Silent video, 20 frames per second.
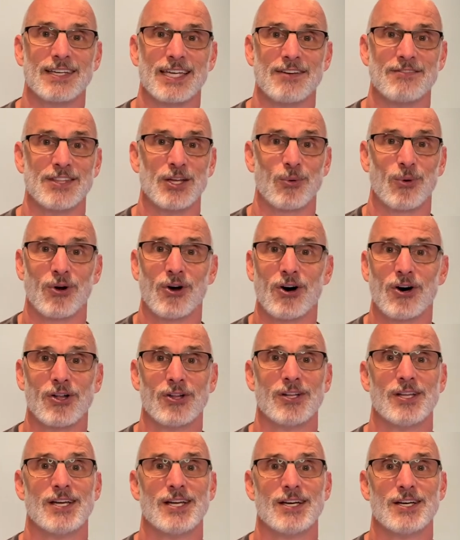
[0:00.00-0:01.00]
given that we're
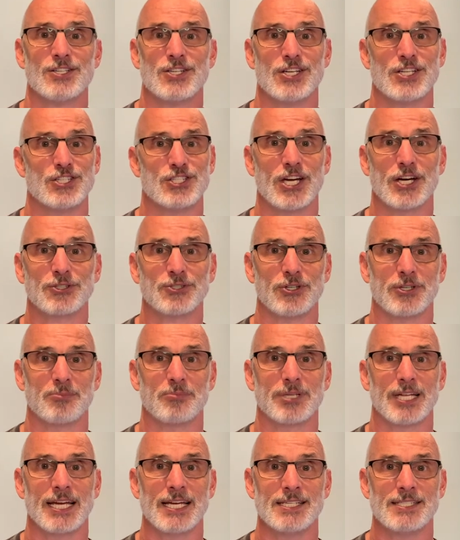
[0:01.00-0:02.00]
all sheltered in
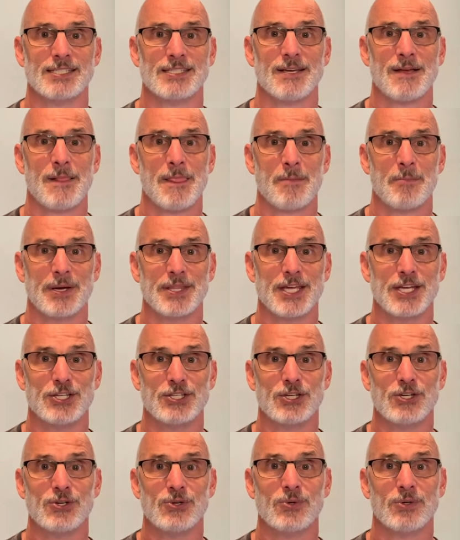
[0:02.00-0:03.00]
place, but they
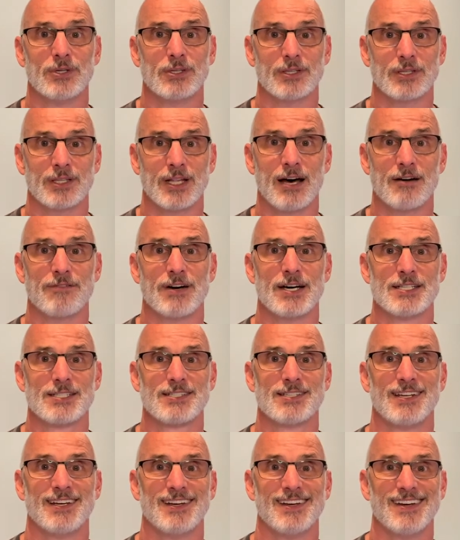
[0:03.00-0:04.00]
do love
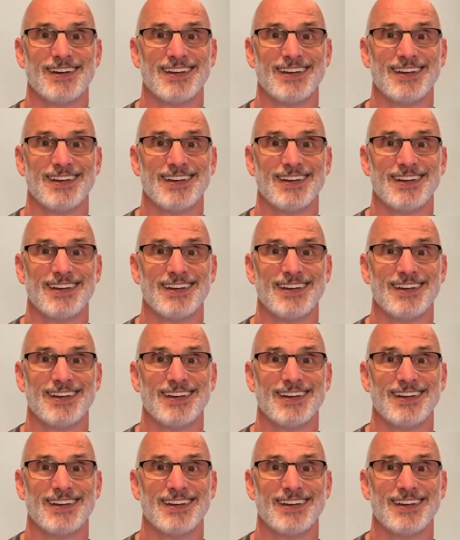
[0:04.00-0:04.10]
us.